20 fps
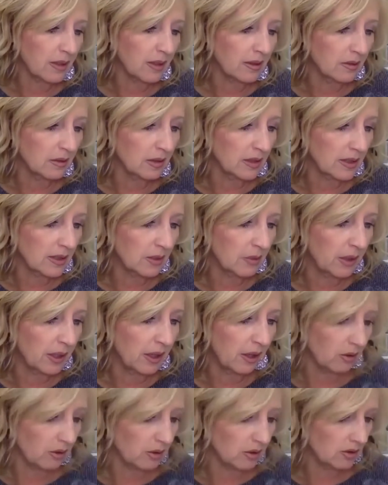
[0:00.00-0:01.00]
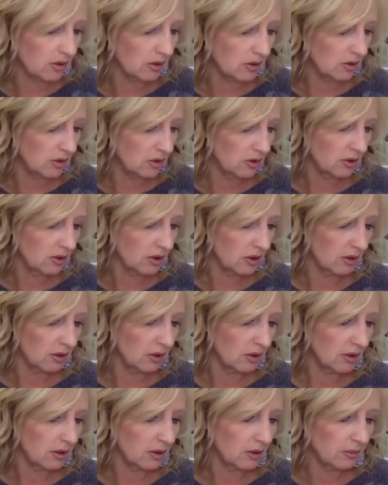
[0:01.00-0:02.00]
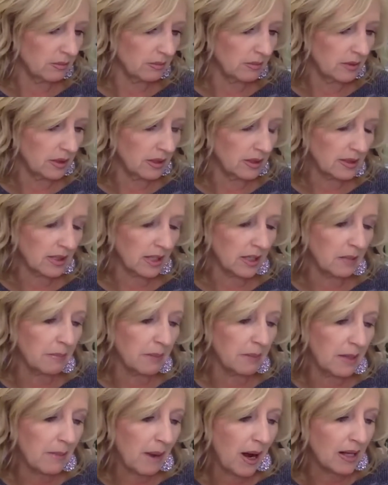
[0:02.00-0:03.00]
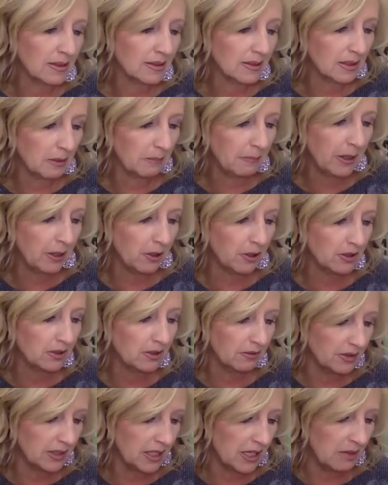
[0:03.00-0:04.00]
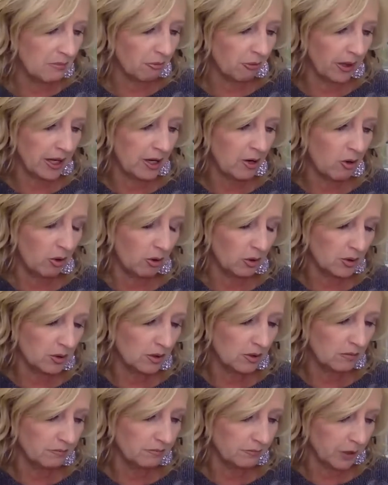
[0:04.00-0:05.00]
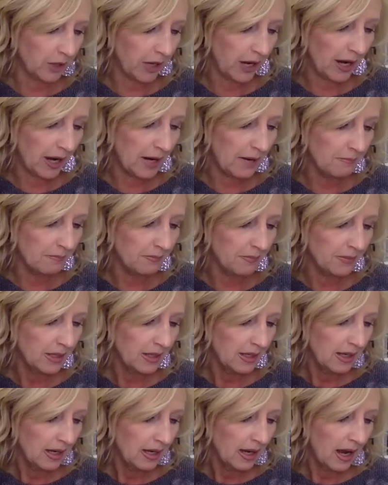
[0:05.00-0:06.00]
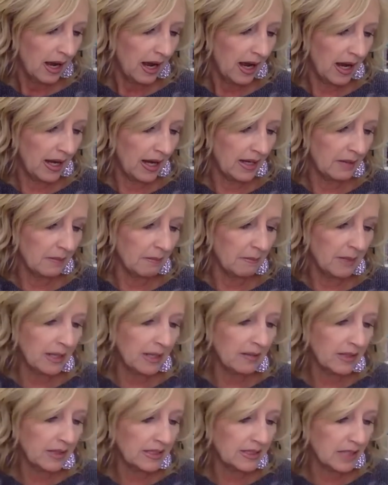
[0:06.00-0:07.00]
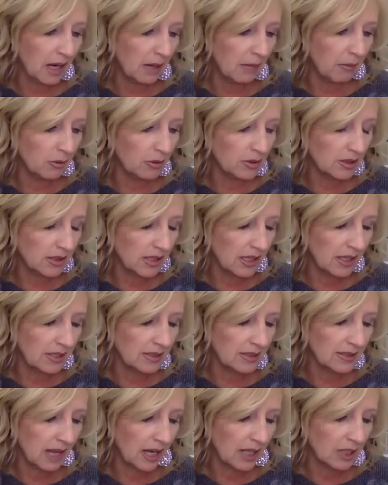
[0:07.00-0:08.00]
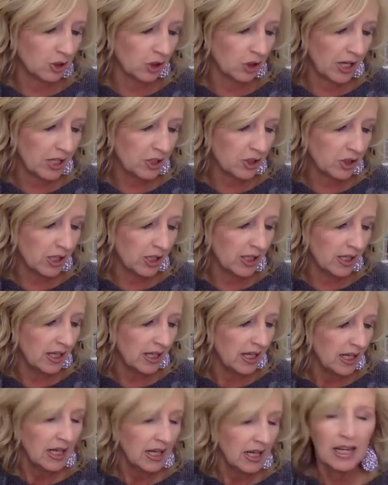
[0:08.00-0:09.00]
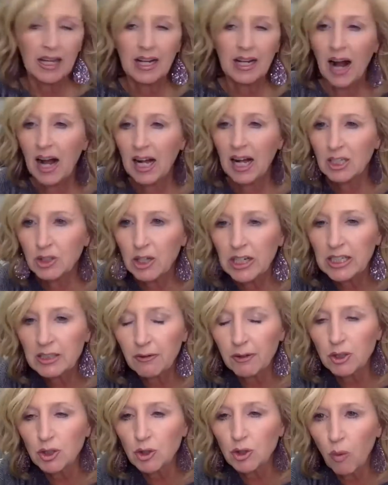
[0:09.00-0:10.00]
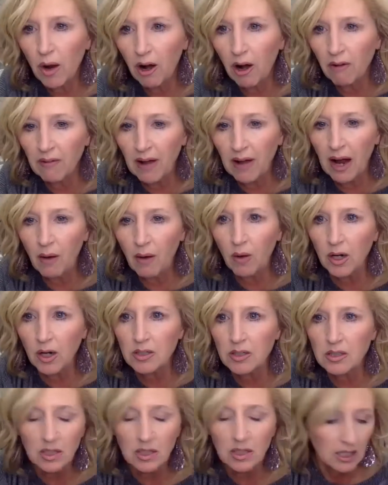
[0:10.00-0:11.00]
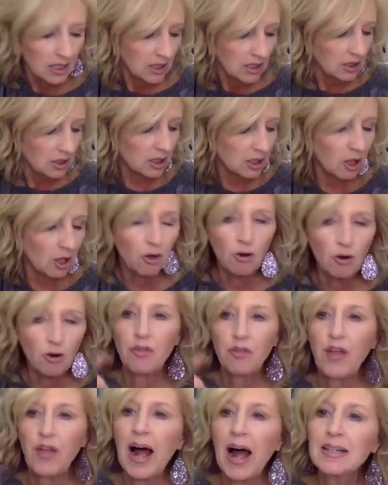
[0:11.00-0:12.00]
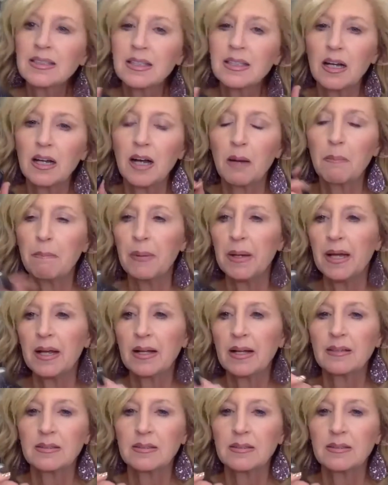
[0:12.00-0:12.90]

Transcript: Let's see what else. It's going to minimize the appearance of deep wrinkles, okay? And it immediately doubles skin's hydration. It hydrates for 12 hours. So that's a big,